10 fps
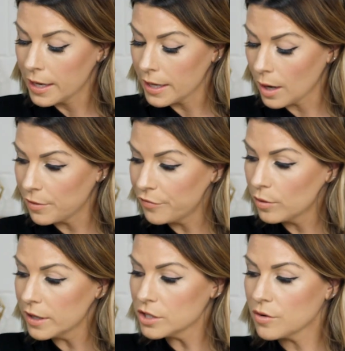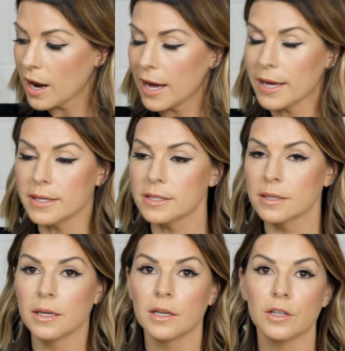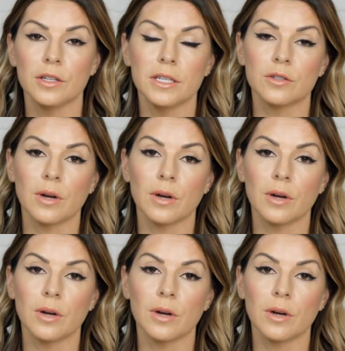Now before it dries, you need to